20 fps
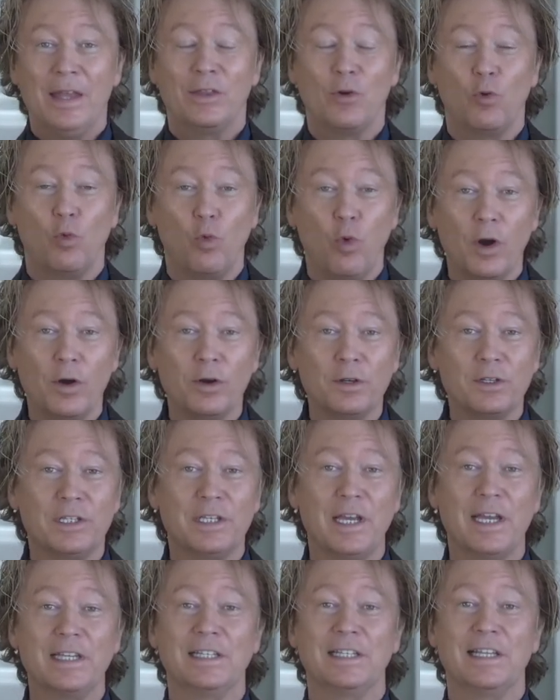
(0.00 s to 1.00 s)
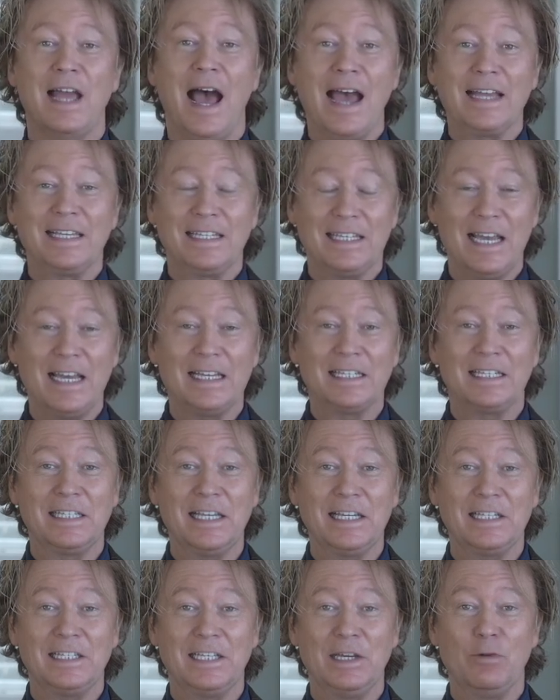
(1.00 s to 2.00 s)
The word says in Isaiah
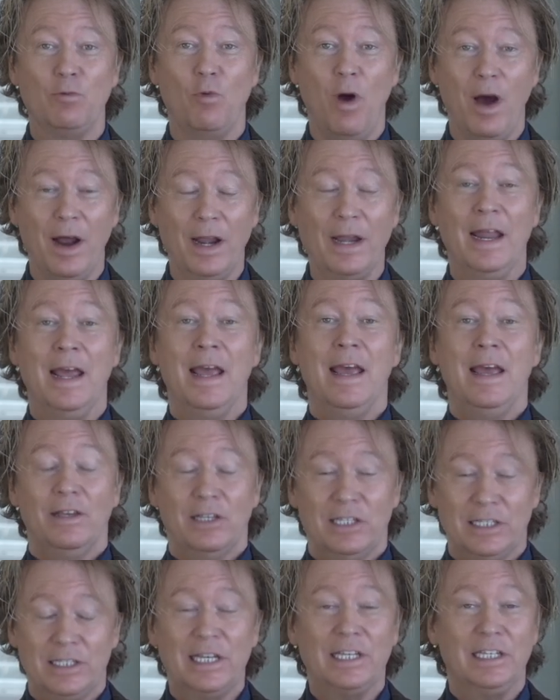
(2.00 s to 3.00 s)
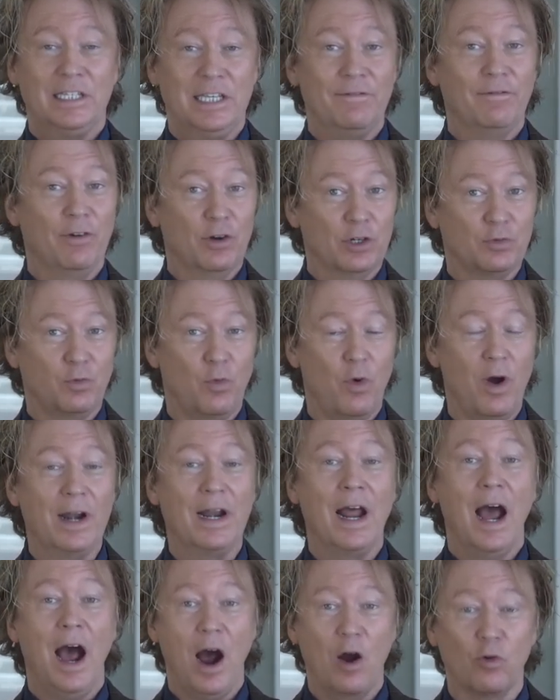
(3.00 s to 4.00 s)
61, 60, verse
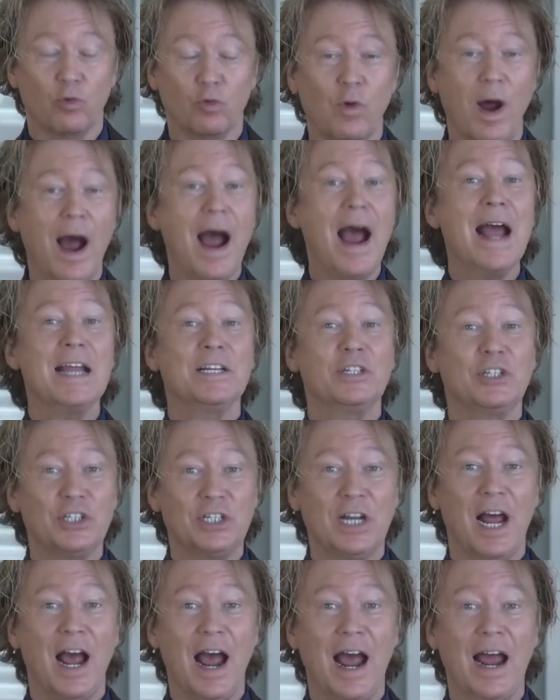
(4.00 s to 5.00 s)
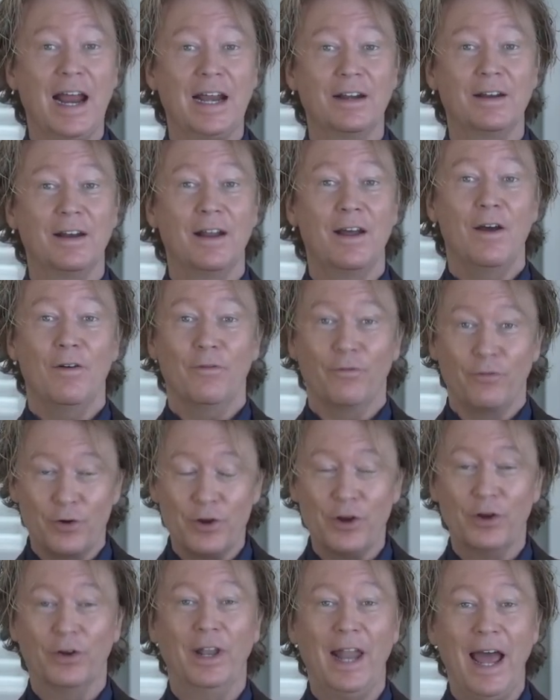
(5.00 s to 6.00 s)
1, Arise, shine, for
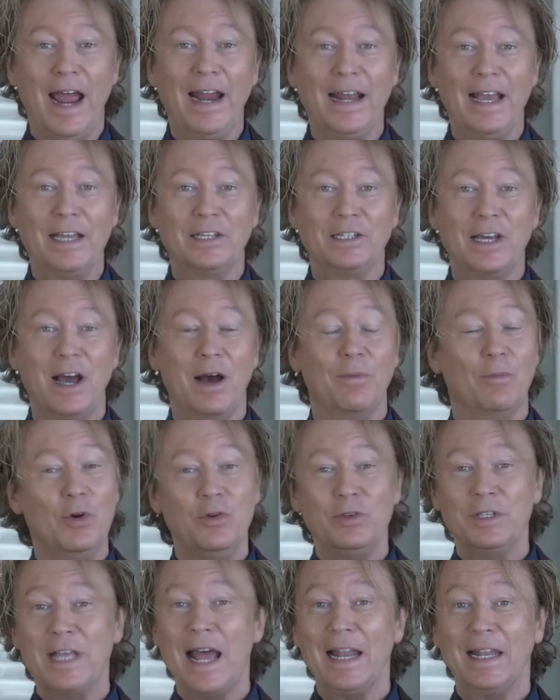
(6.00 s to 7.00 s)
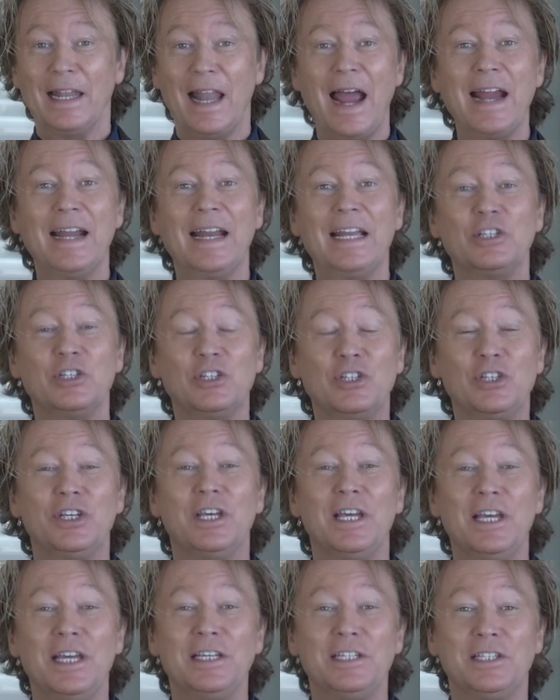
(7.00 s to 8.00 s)
your light has come. Who's that light? It's
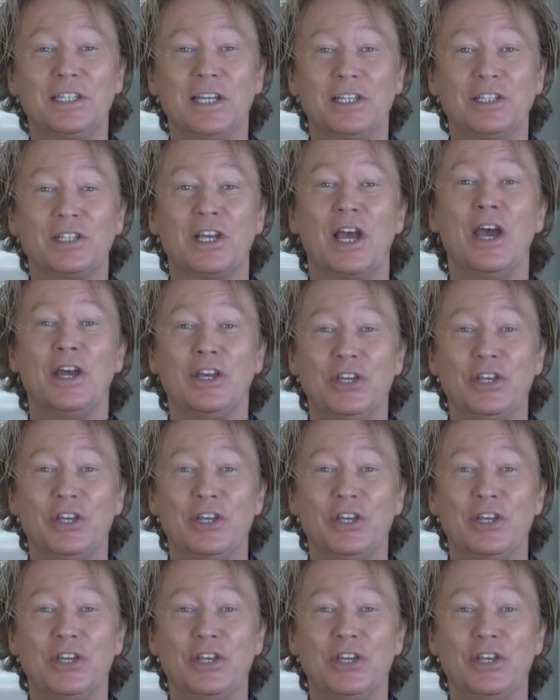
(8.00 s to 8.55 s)
Jesus.